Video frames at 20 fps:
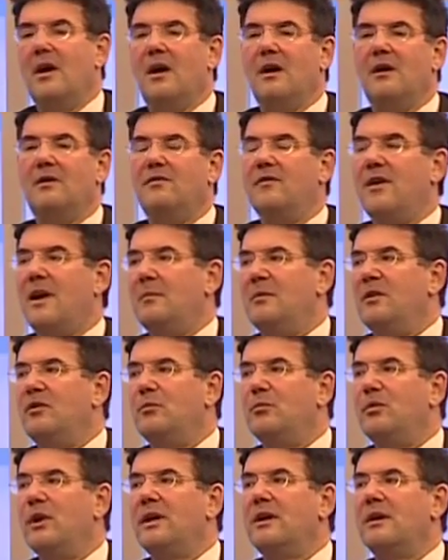Our families
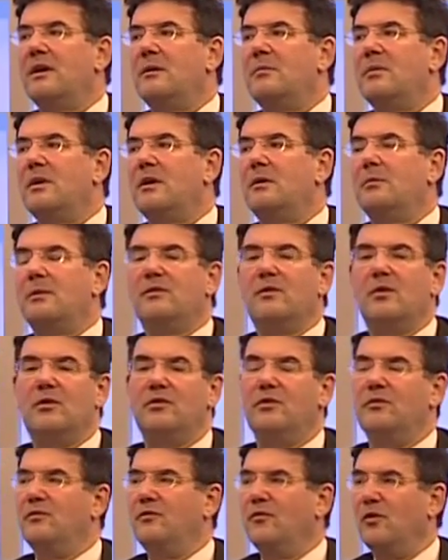are breaking apart. We've got
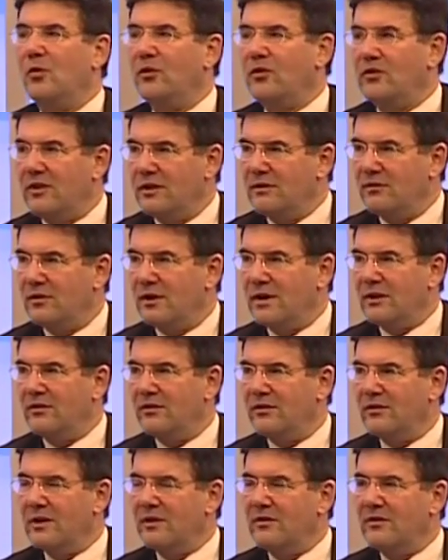divorce left, right
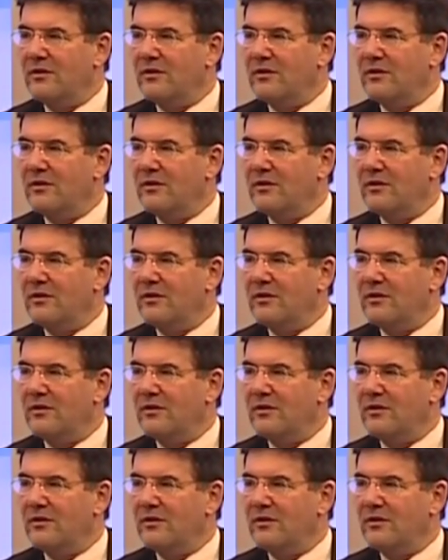and centre.